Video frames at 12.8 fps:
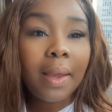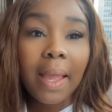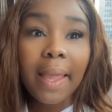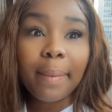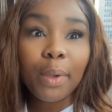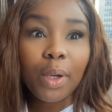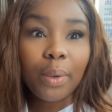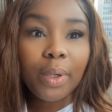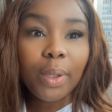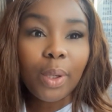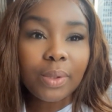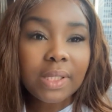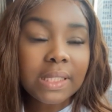I'm
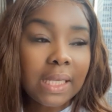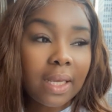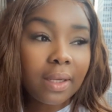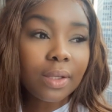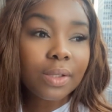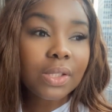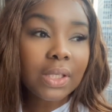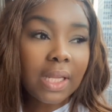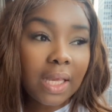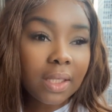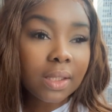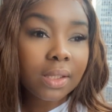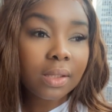going outside
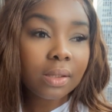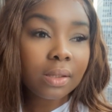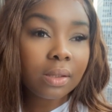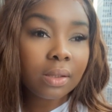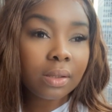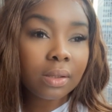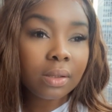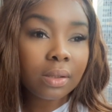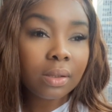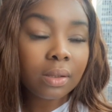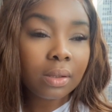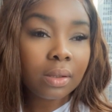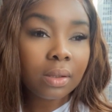tonight. Yeah,
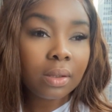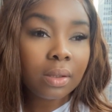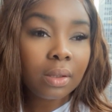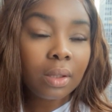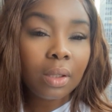change that door.